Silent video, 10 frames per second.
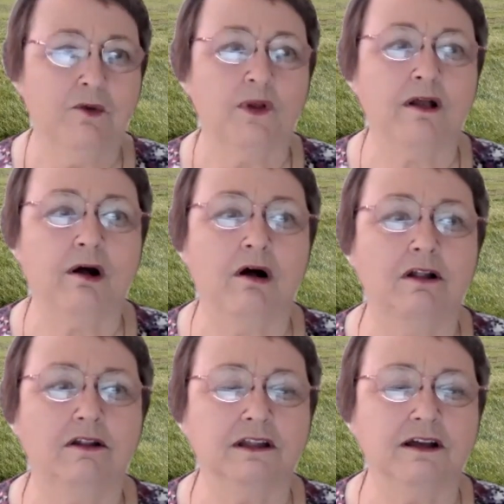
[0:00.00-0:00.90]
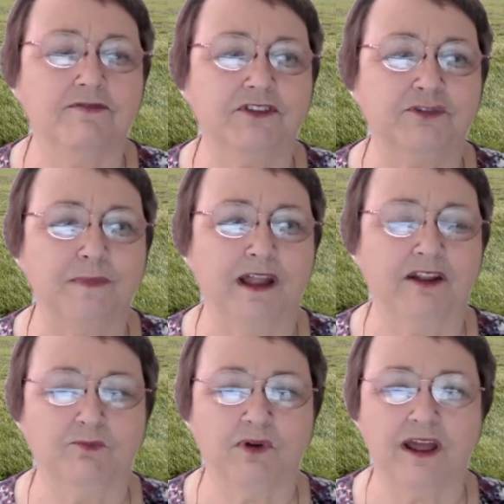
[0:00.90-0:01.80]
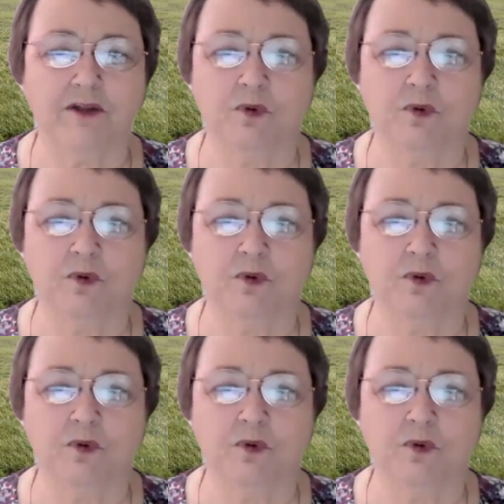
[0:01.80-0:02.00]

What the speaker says: We all love the smell of bread.